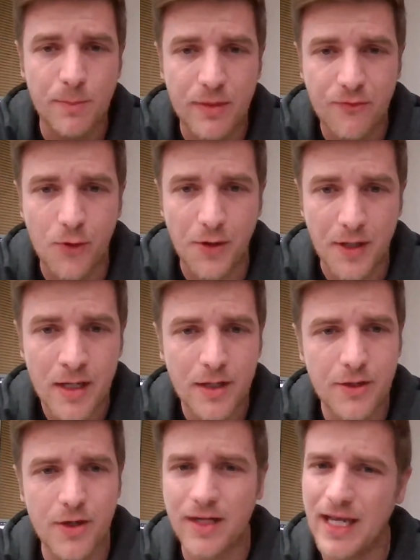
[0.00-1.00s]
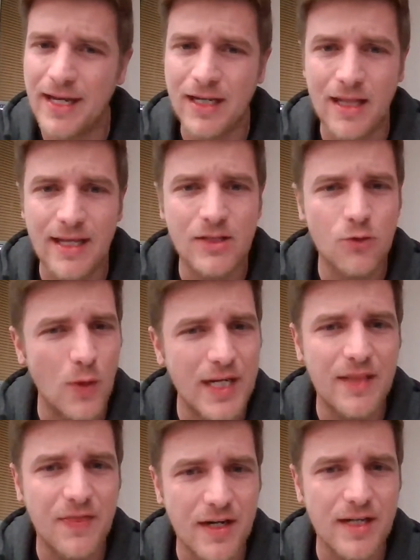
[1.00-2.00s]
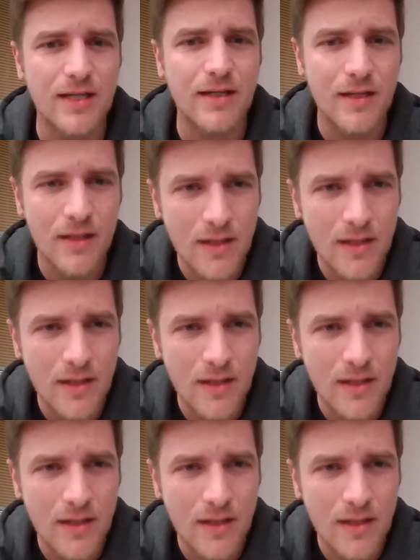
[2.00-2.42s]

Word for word: before you're getting like 20 30